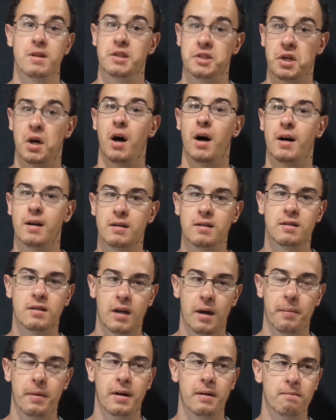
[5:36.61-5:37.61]
Duh.
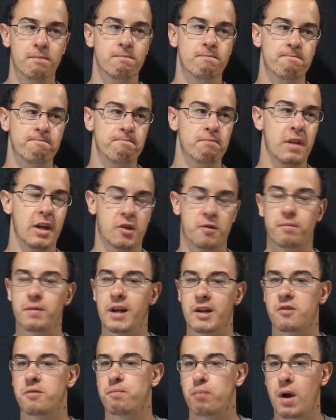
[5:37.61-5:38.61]
I mean, that's
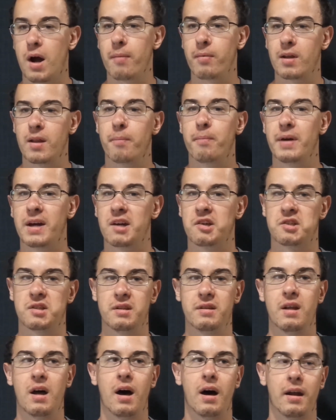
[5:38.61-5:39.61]
that's probably the biggest
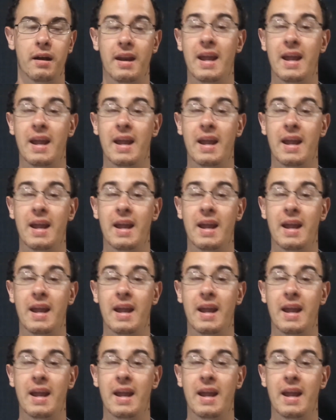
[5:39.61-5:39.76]
uh,